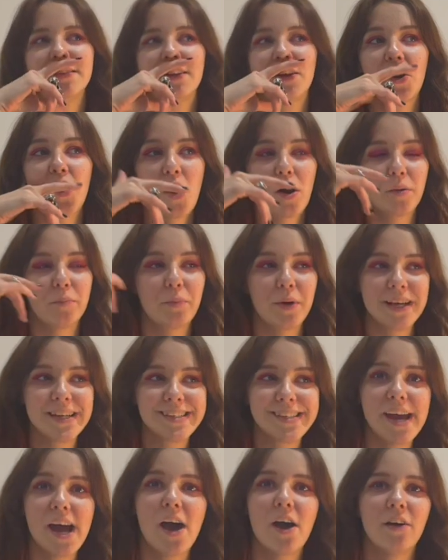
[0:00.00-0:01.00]
the car breaks
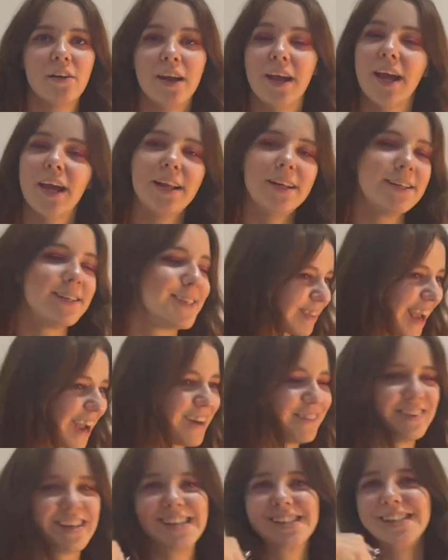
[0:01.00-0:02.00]
down and
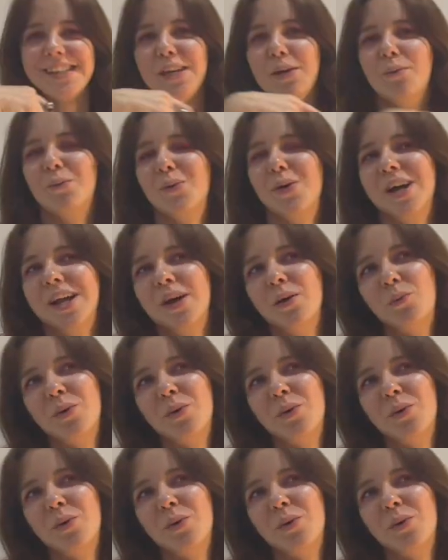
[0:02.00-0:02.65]
obviously what,